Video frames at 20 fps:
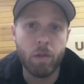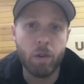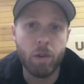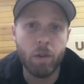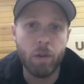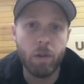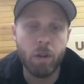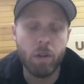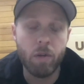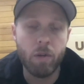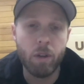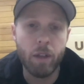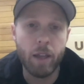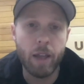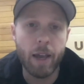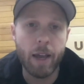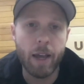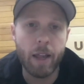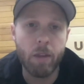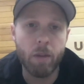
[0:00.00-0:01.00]
when you can
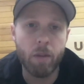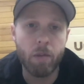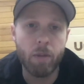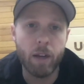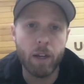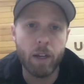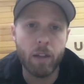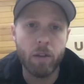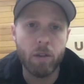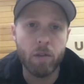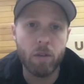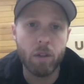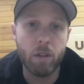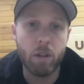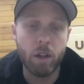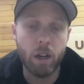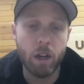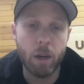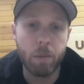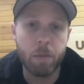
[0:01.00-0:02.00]
really add those values and
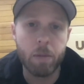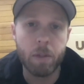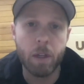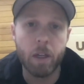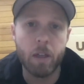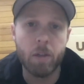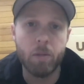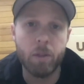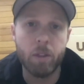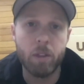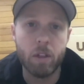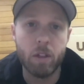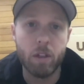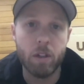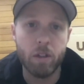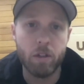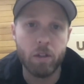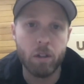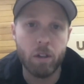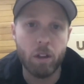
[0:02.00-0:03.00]
upcycle
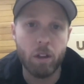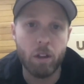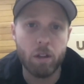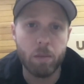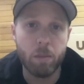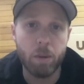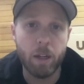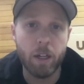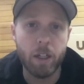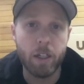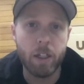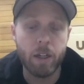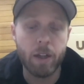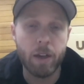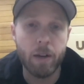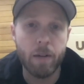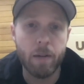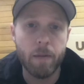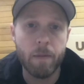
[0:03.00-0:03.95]
materials into the supply chain.